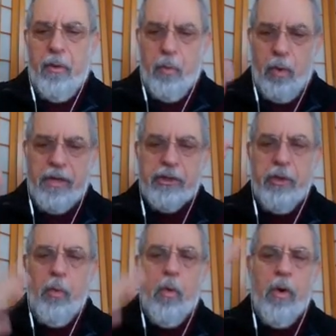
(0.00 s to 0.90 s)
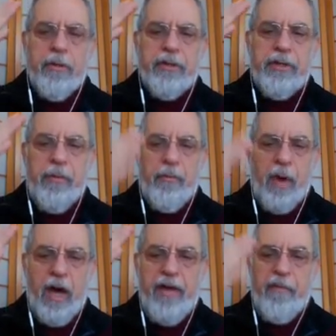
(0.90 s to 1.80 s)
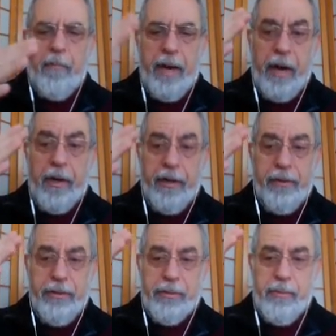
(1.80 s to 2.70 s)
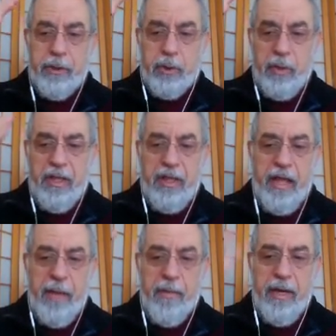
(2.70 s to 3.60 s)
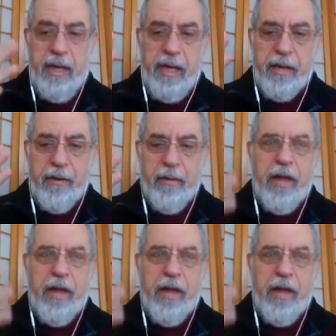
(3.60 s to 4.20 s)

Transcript: Russia wants the 5 barriers between them and NATO.